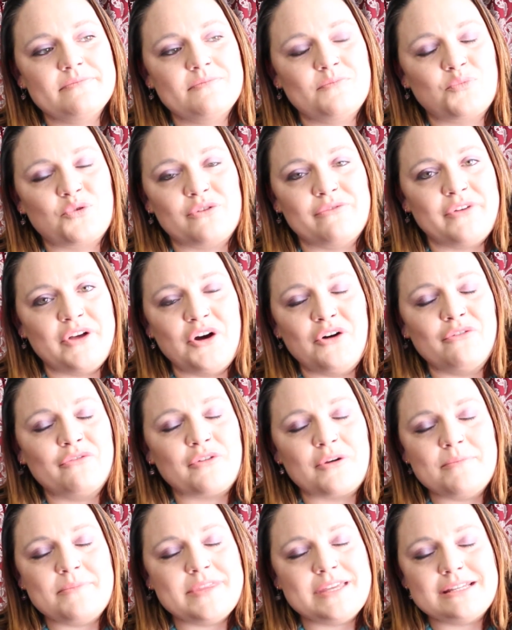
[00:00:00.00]
prevail
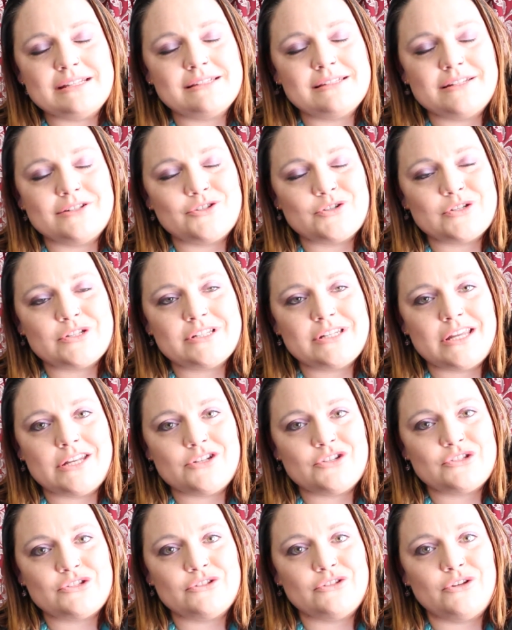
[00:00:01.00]
from this and
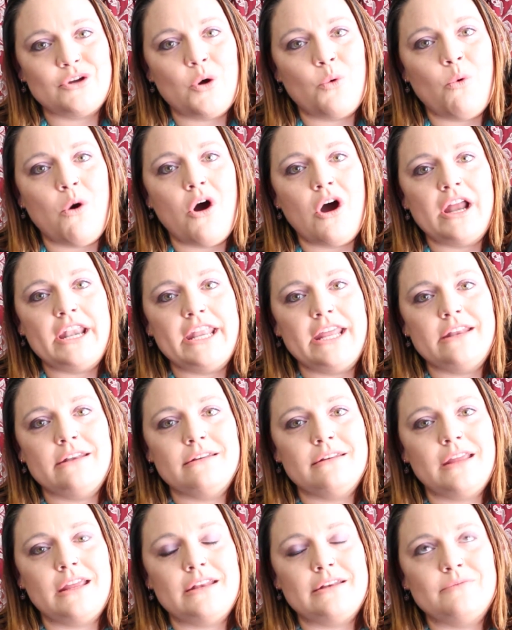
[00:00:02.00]
just go on
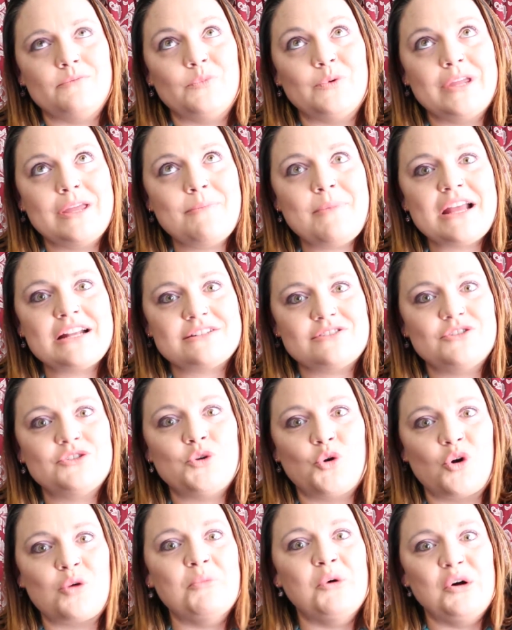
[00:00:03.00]
and get back to
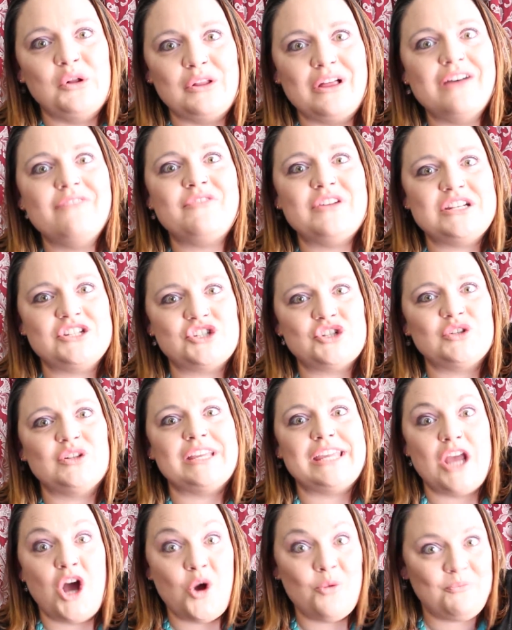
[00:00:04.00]
normal
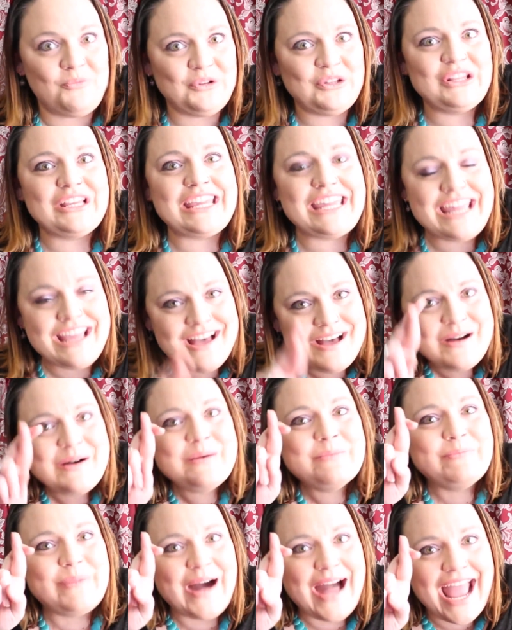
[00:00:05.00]
eventually. Hopefully
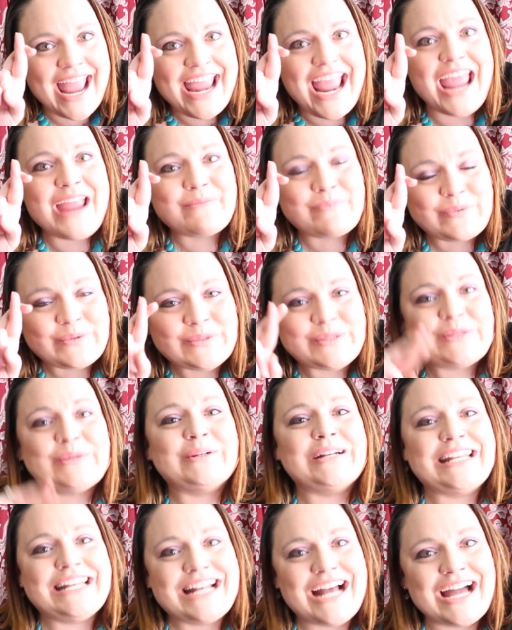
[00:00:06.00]
by April
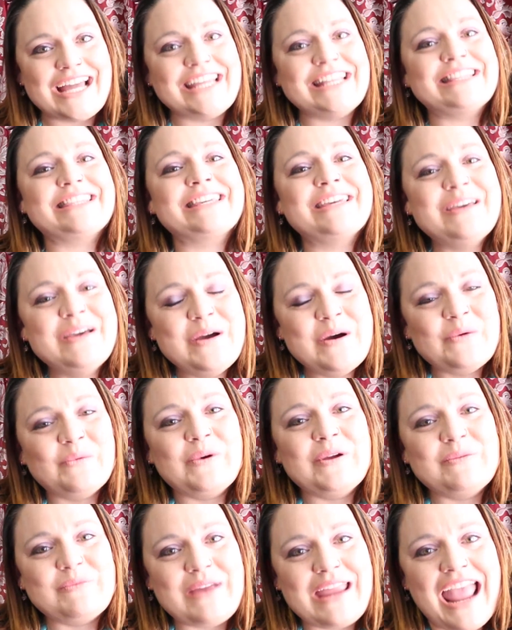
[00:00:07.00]
29th
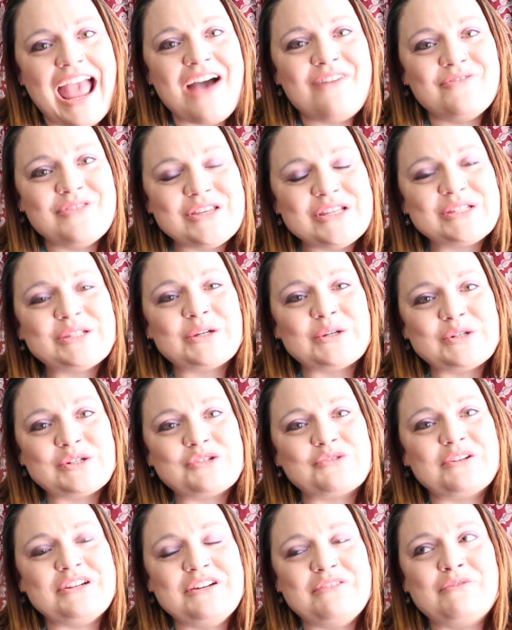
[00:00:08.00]
when we have the
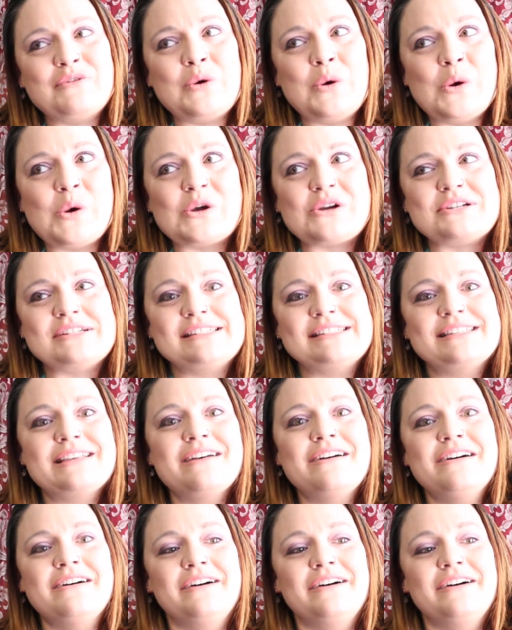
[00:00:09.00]
surgery, of course.